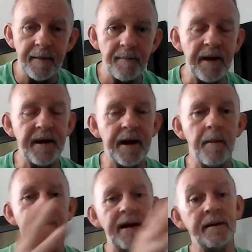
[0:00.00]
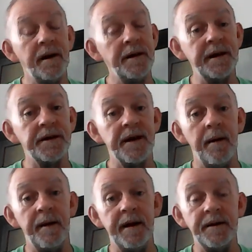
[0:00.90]
maybe go back and look at
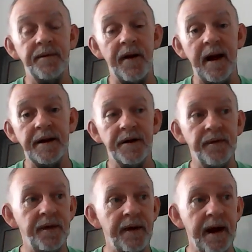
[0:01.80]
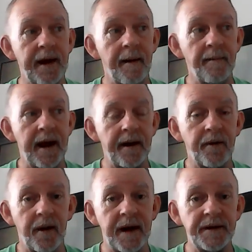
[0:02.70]
some of these fights if you think I'm that
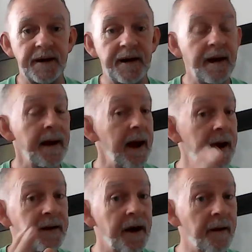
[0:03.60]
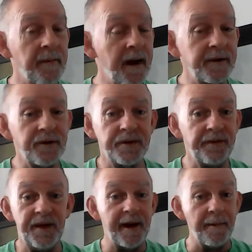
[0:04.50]
crazy. And young boxers,
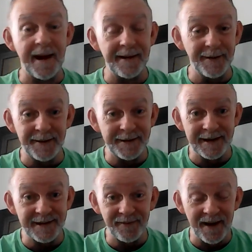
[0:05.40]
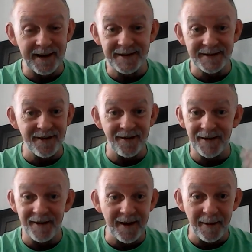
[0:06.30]
if you go back and look at these fights, it's
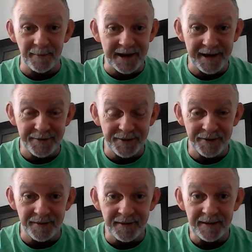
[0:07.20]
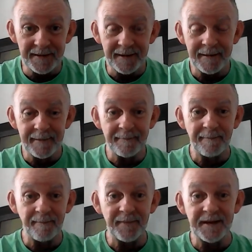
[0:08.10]
only going to help teach you.
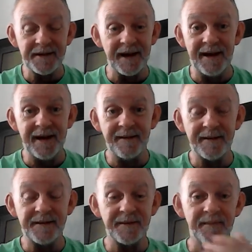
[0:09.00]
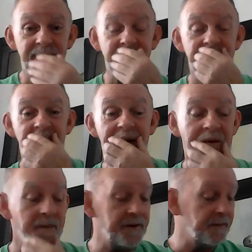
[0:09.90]
See?
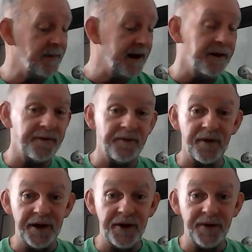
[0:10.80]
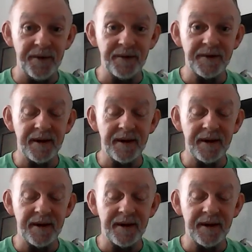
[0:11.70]
So it'll be good for you.